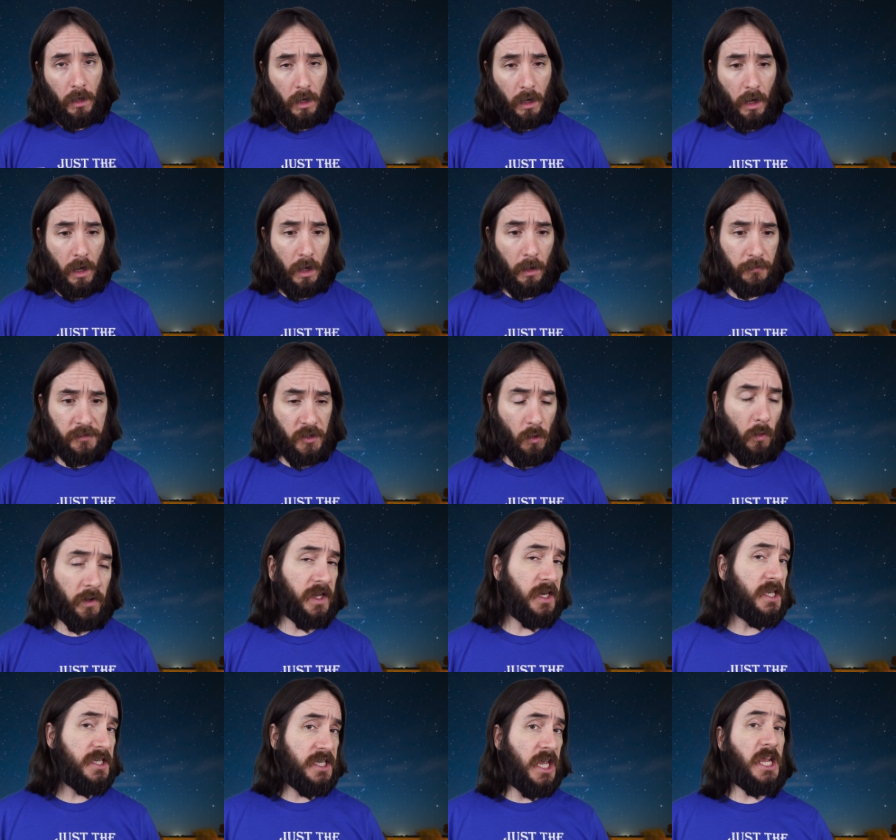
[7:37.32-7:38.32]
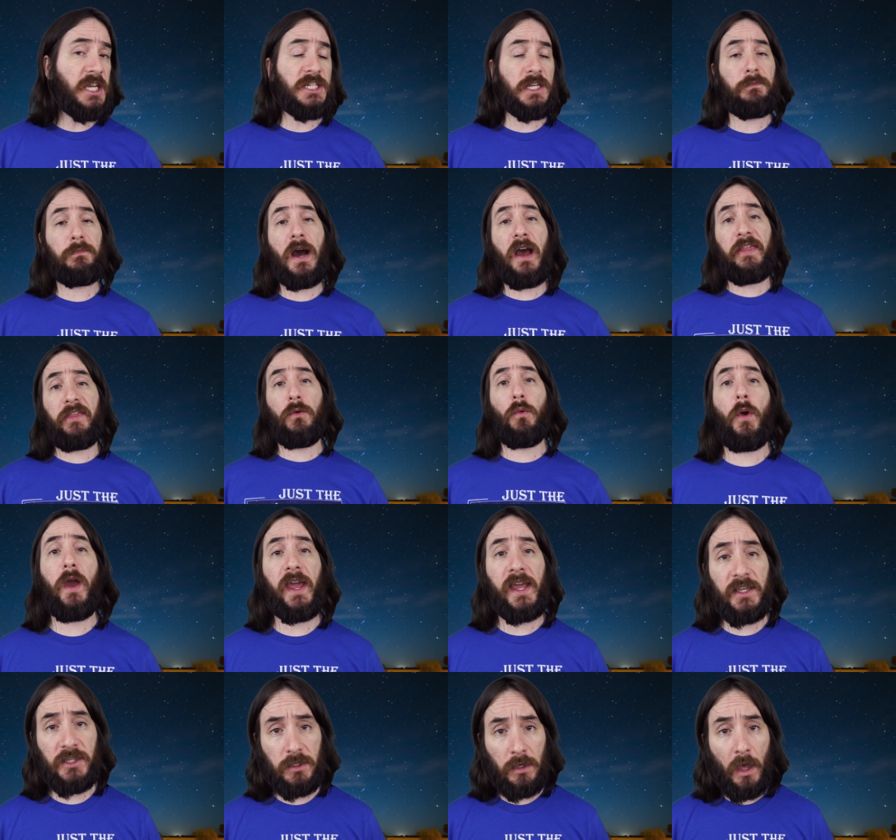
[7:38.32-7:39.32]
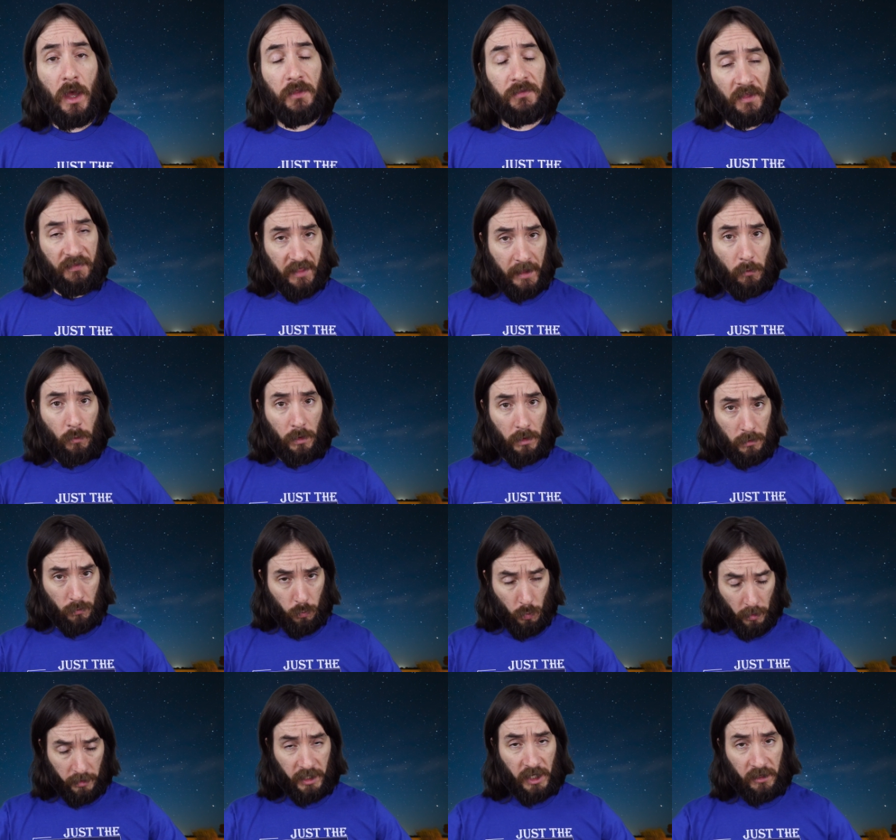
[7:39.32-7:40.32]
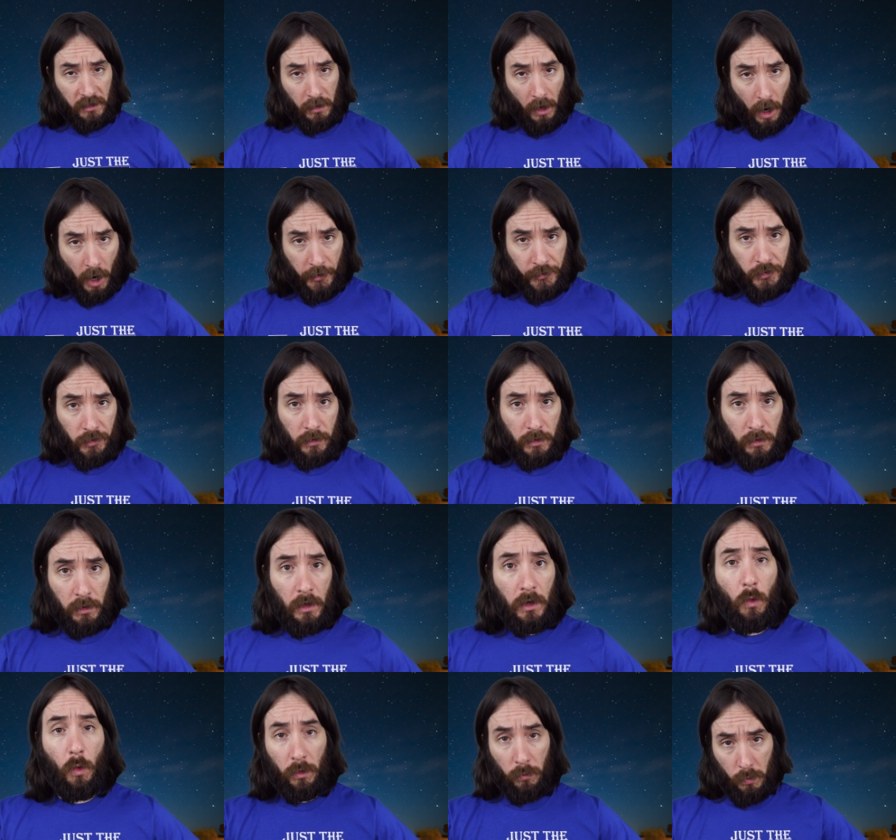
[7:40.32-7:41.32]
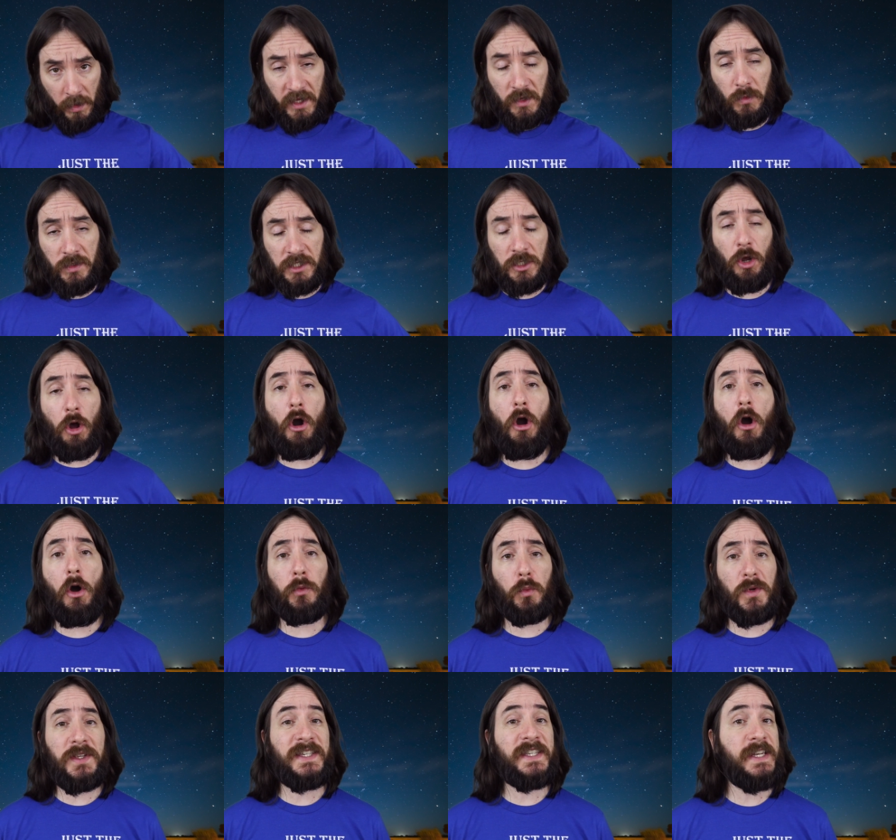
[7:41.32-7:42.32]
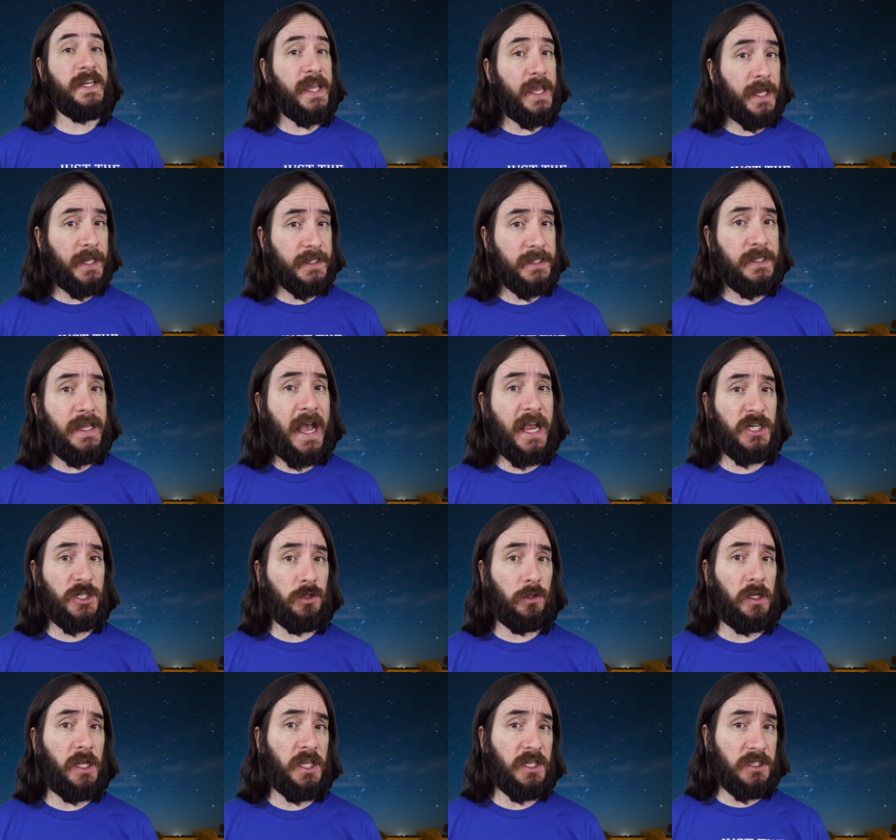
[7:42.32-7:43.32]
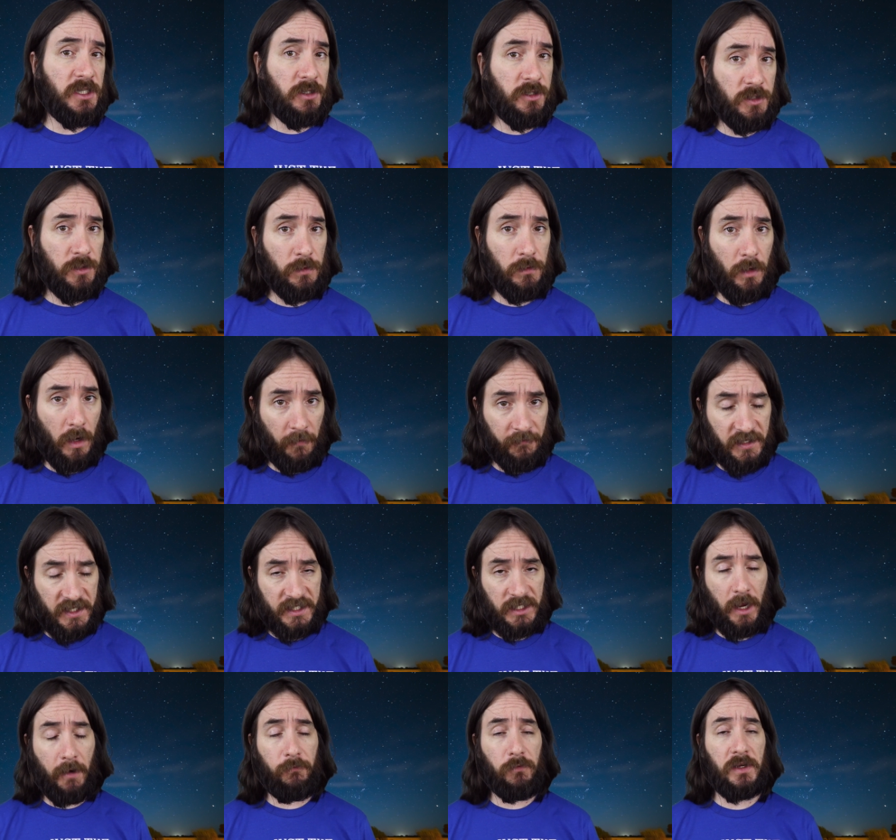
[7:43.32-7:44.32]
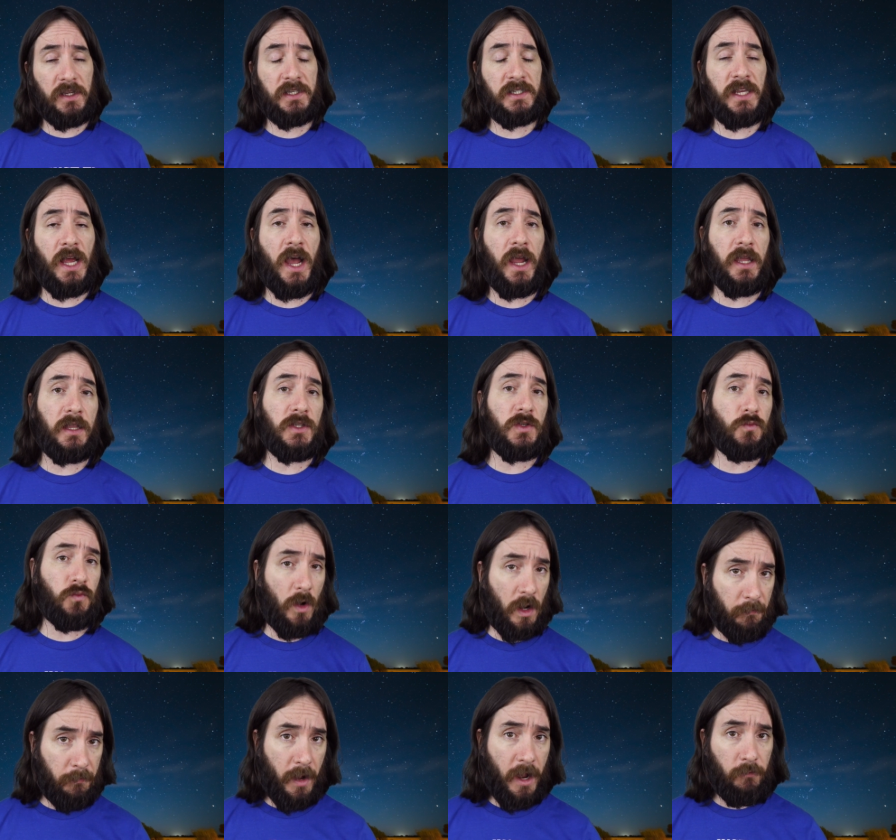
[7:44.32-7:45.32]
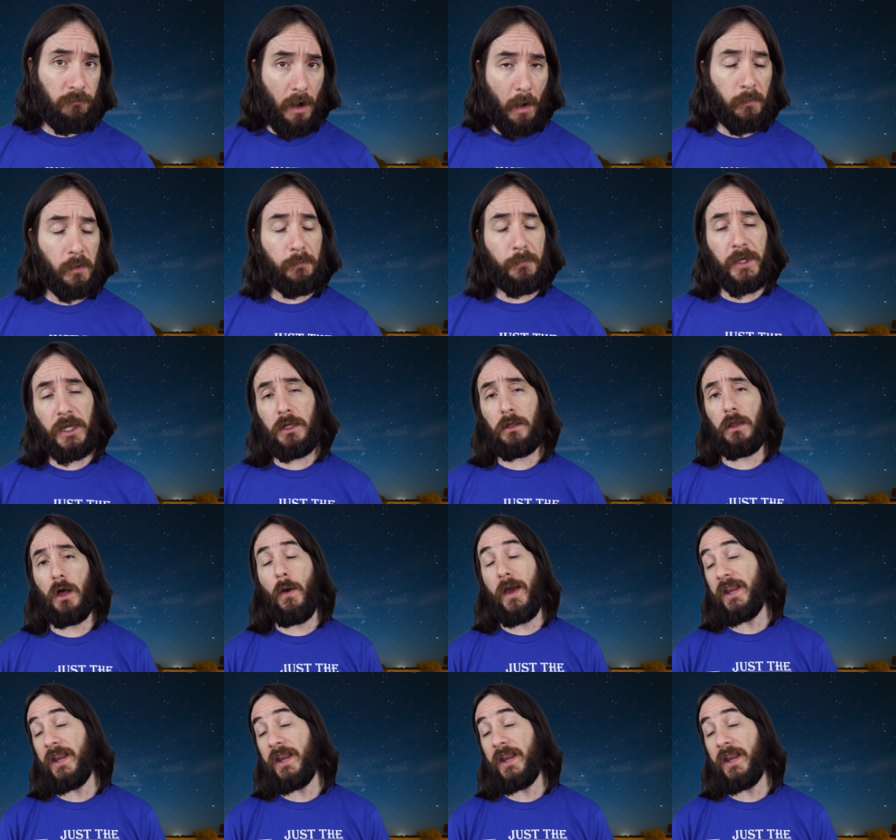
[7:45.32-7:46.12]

the organization, by the way, is that they were working under, or what it was called, was NIDS, National Institute of Discovery Science, run by Robert Bigelow.